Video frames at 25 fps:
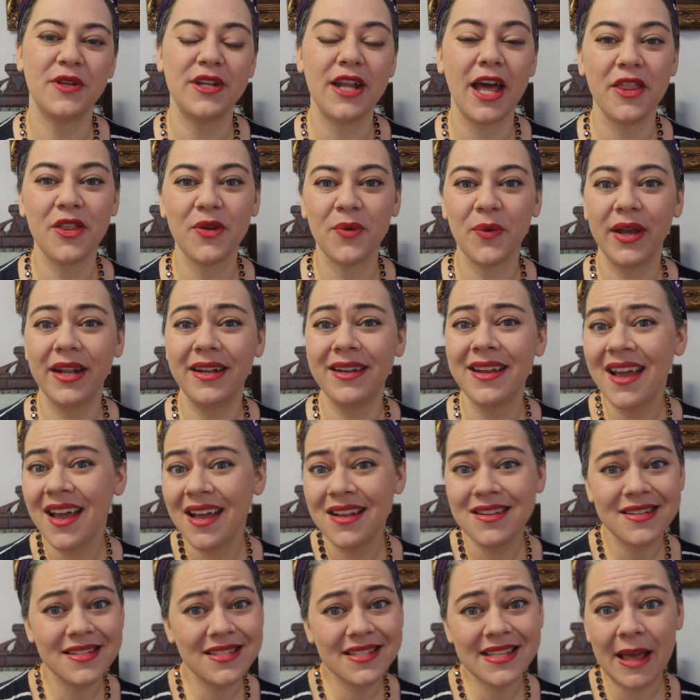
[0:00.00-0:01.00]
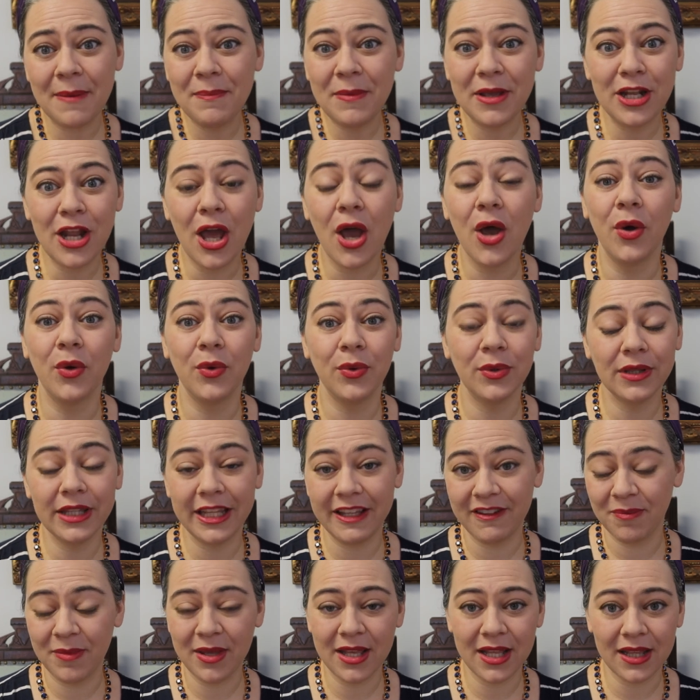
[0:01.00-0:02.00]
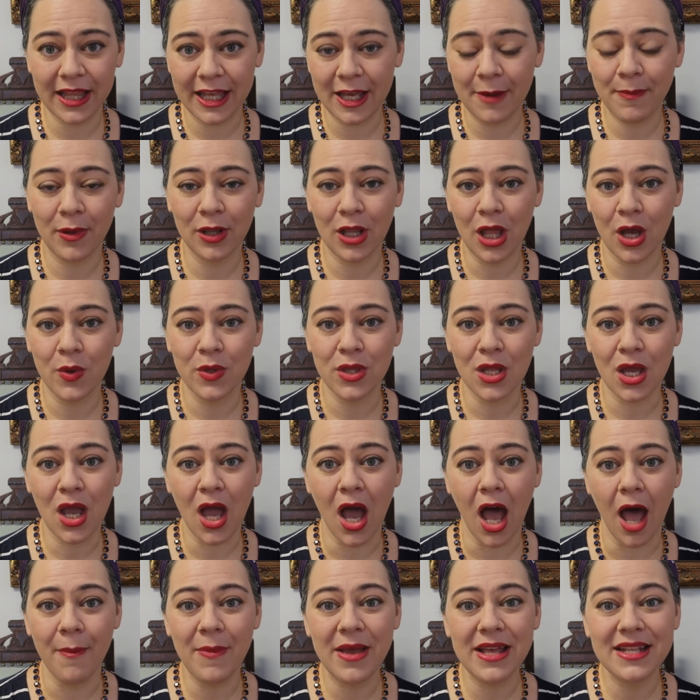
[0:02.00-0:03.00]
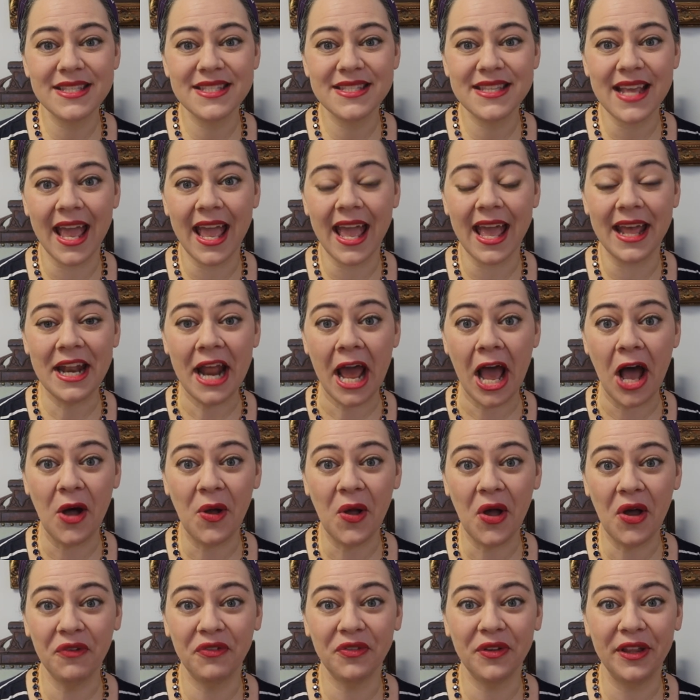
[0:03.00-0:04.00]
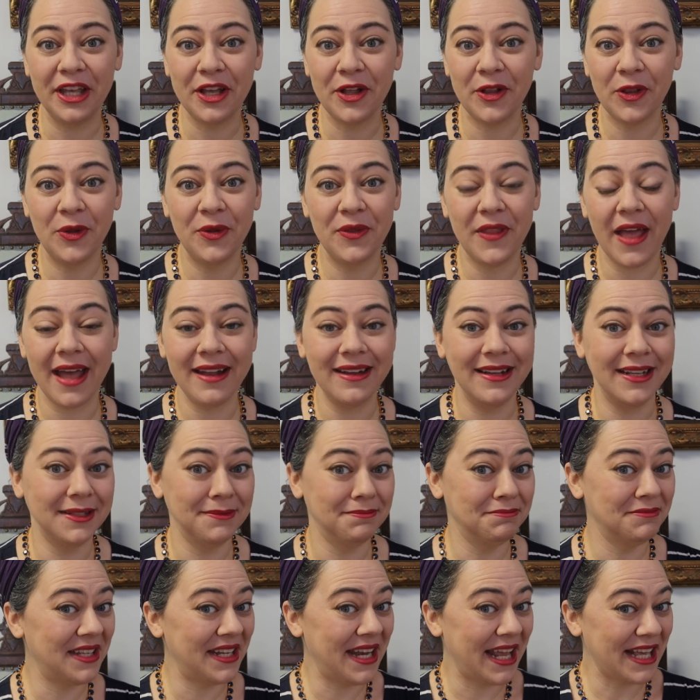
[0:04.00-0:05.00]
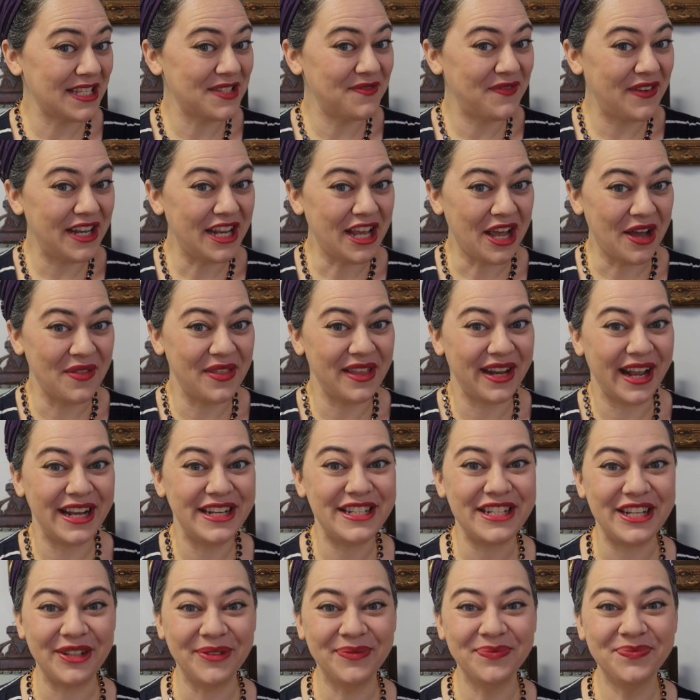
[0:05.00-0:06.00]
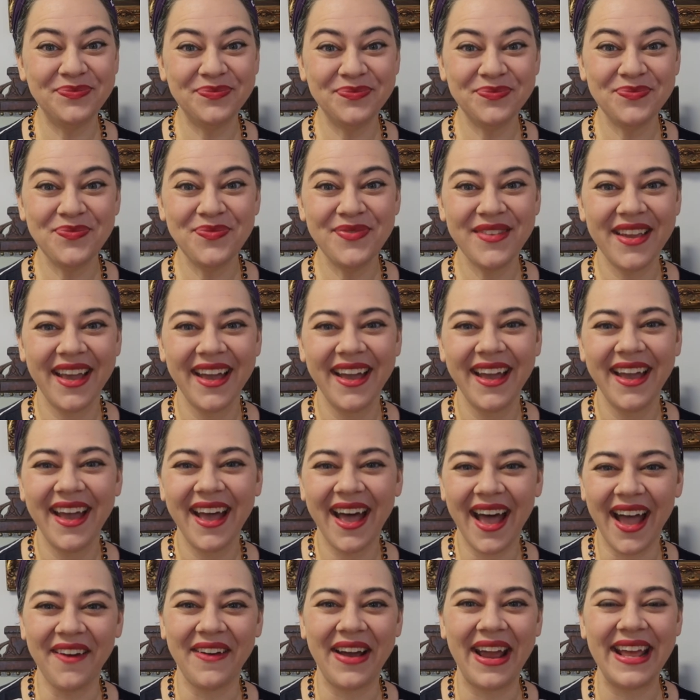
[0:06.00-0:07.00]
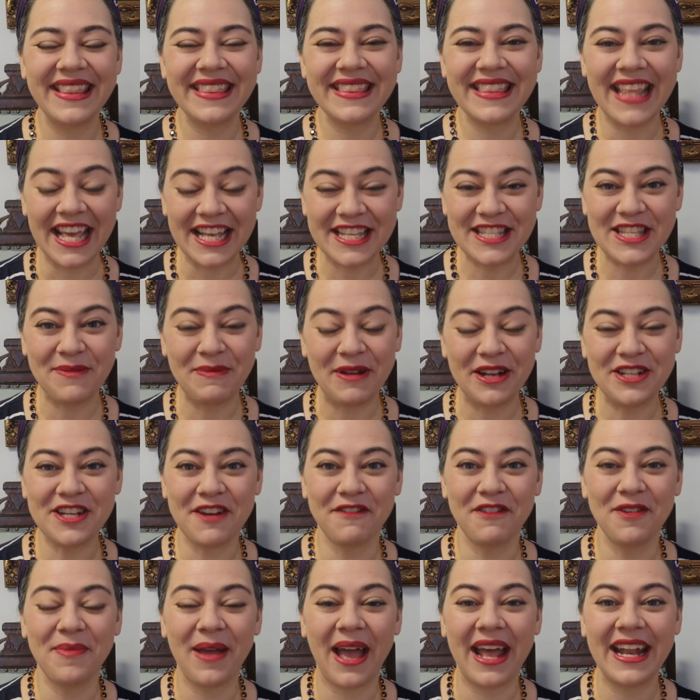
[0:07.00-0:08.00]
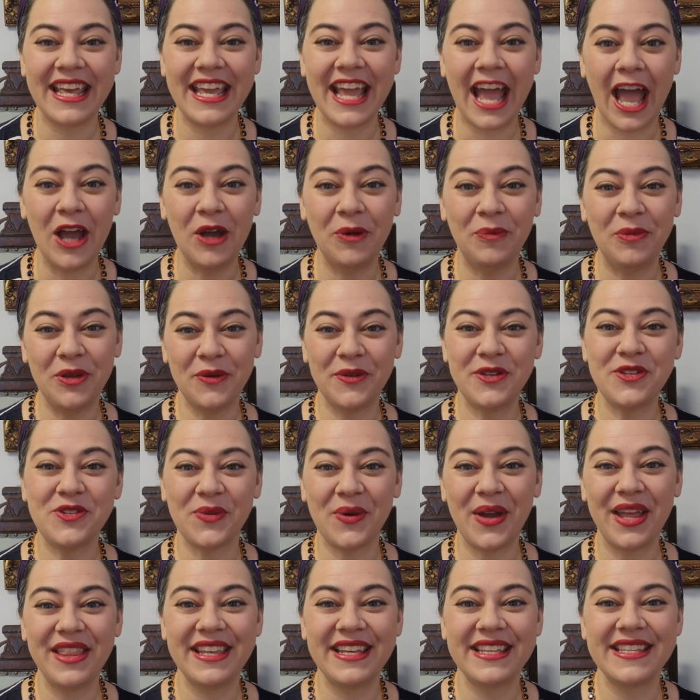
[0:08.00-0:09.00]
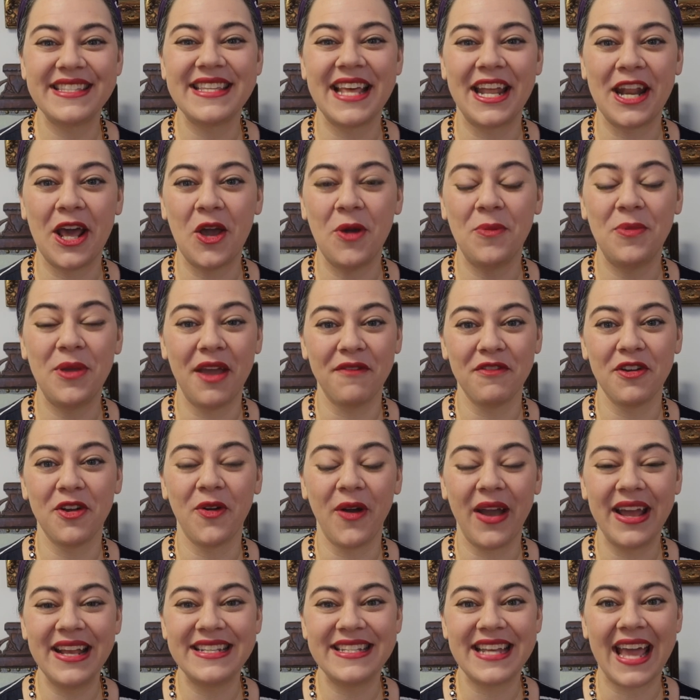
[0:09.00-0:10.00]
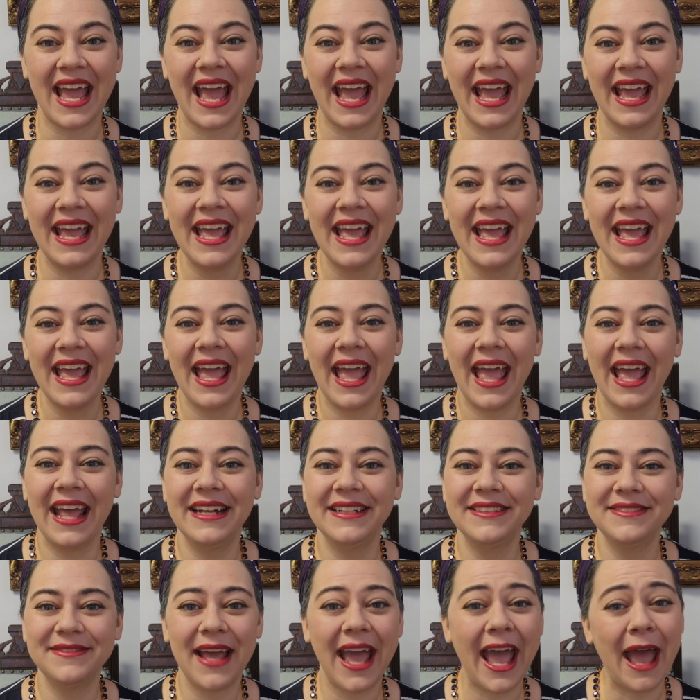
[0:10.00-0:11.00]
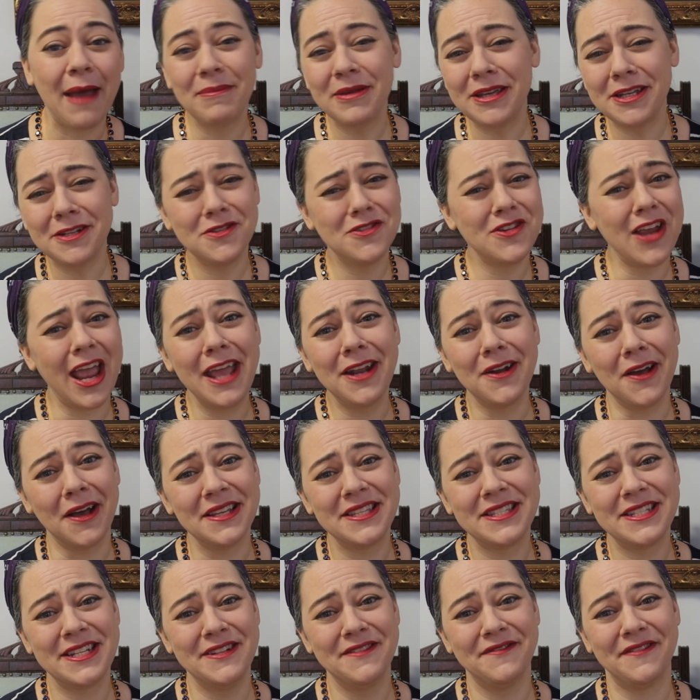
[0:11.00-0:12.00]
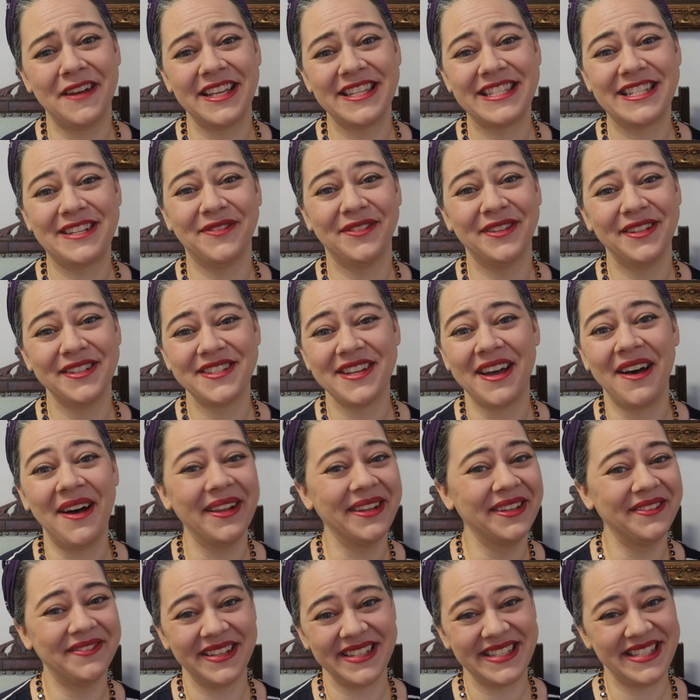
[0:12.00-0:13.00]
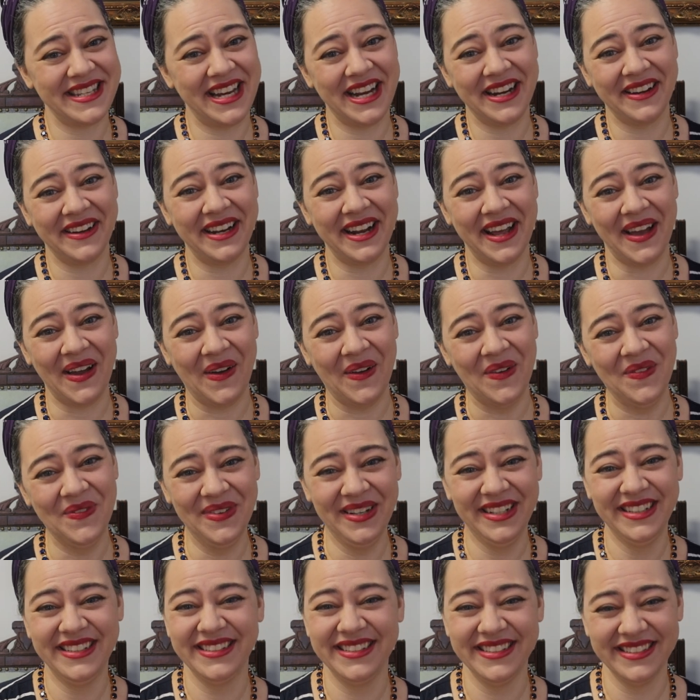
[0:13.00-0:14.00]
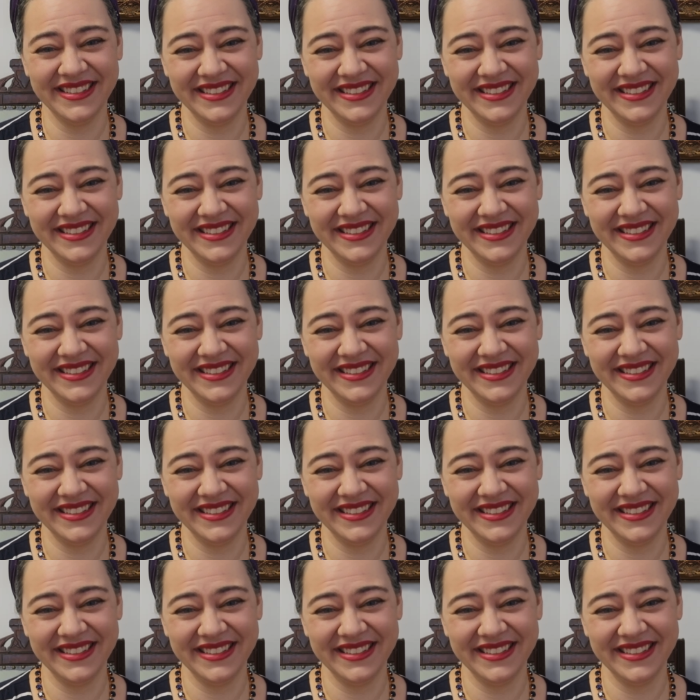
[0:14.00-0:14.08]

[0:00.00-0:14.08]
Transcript: to another one, just let me know. Leave me a link below in the comments, and I'll hopefully include that in the next video that I do. All right, thanks so much, everybody. I hope you enjoyed this, and I hope you have a great day. And happy Jane Austen Festival to all of us here at home.